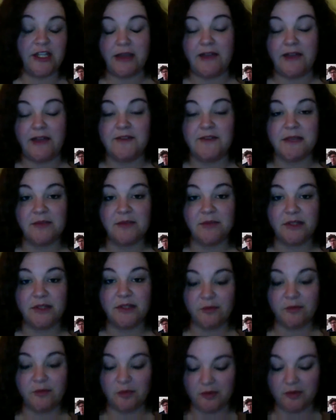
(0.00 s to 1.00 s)
You have to make them
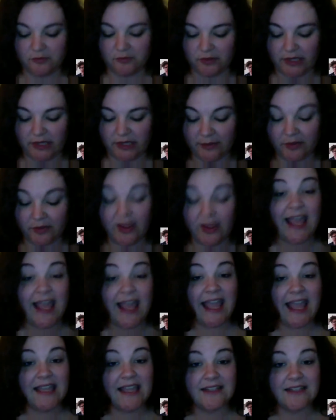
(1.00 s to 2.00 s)
believable and relatable.
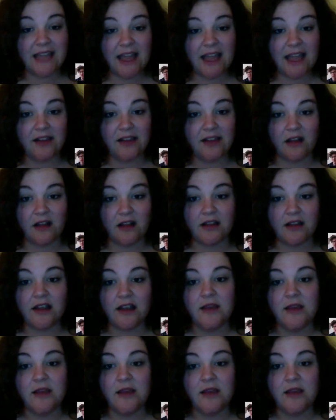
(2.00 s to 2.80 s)
And dialogue.